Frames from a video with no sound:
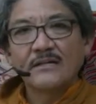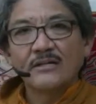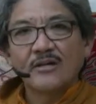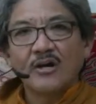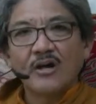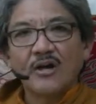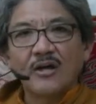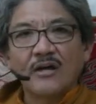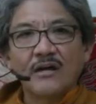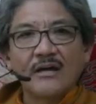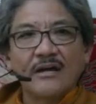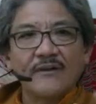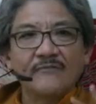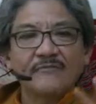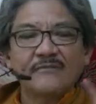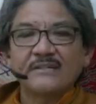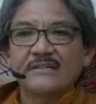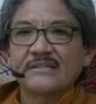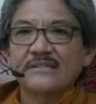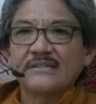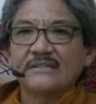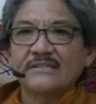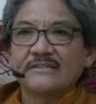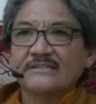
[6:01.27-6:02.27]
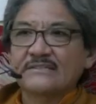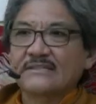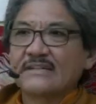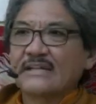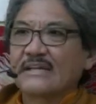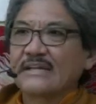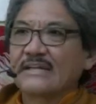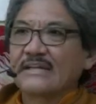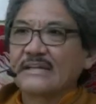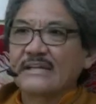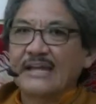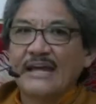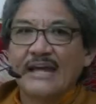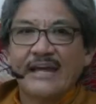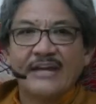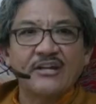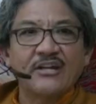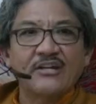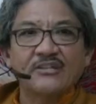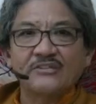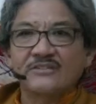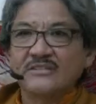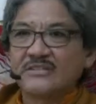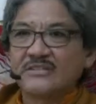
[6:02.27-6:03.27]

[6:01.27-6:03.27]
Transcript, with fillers: Or everything is like energy,